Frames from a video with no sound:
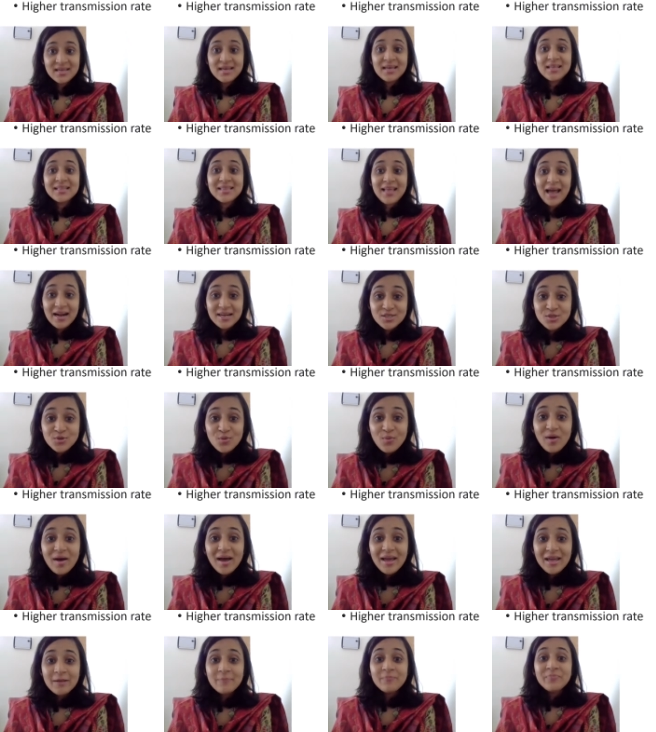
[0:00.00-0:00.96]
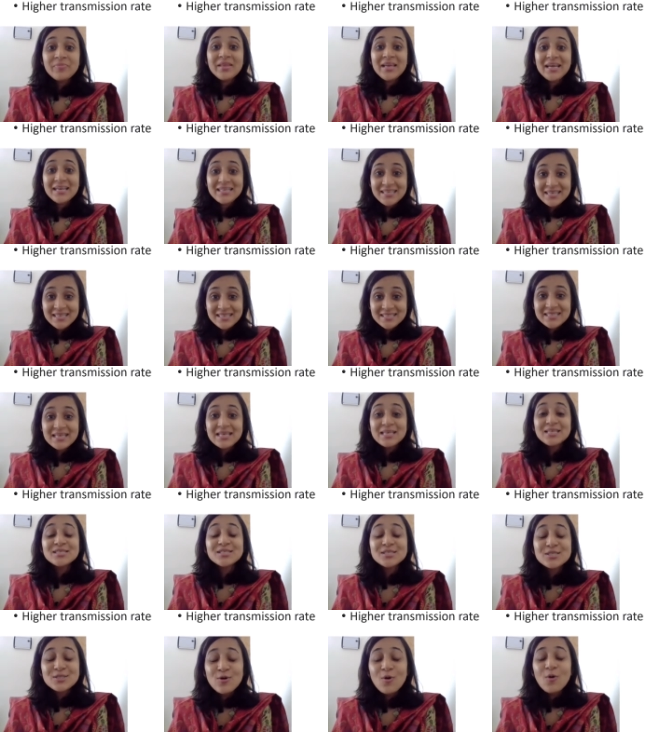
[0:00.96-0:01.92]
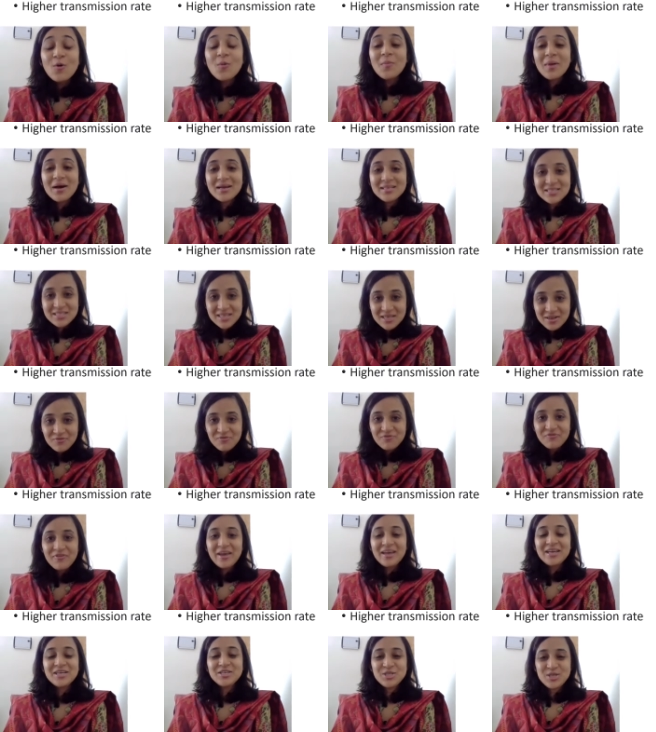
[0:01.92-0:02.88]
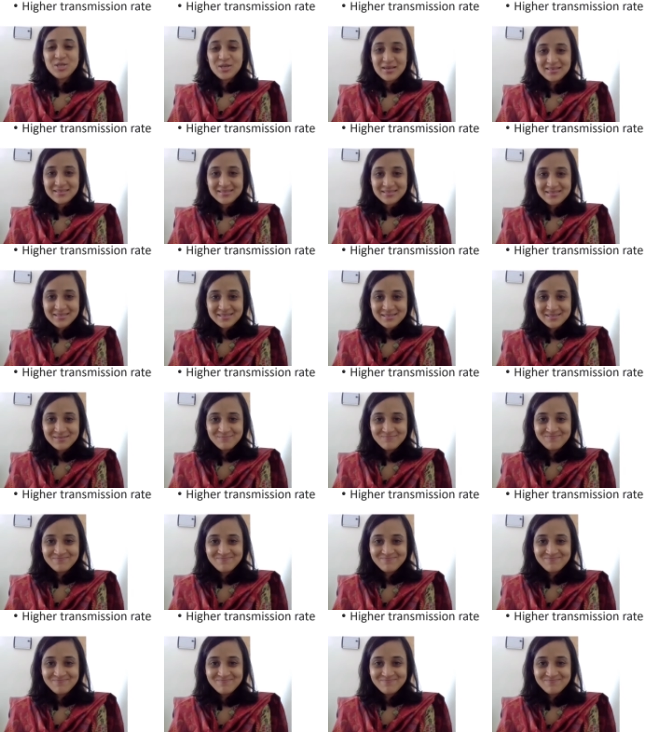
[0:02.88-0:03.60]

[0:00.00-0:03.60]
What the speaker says: That's why it is so much infectious.